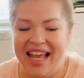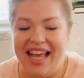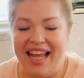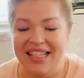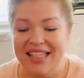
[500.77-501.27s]

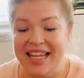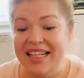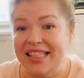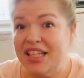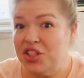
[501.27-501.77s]
It
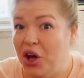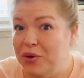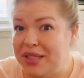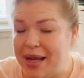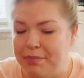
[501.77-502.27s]
stings the toes
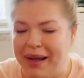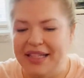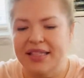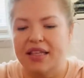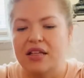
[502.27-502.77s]
and
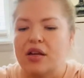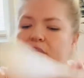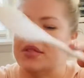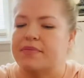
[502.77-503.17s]
bites the nose.